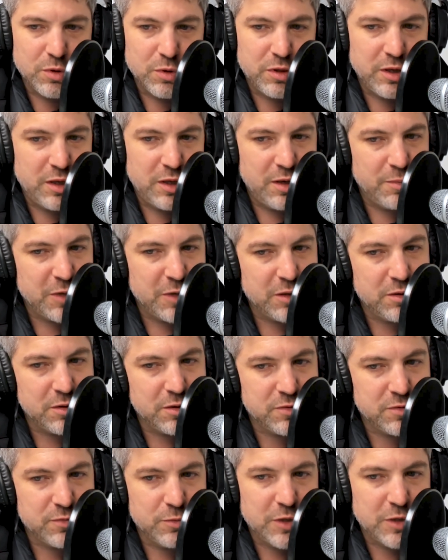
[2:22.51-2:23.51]
we're thinking about
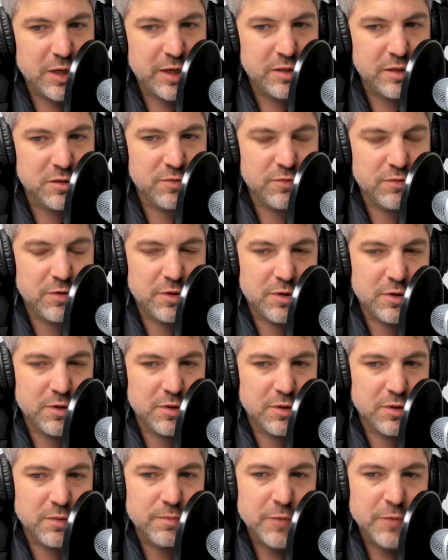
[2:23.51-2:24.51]
this from the lens of
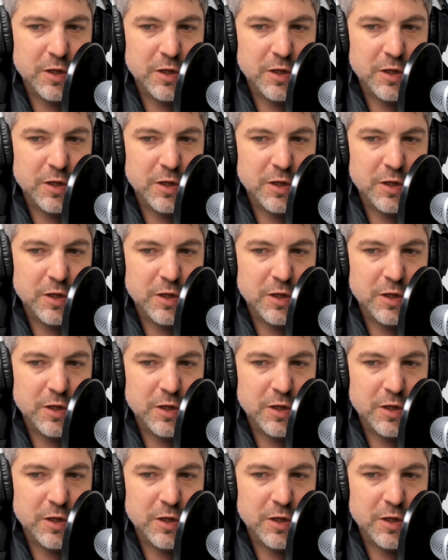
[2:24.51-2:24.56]
the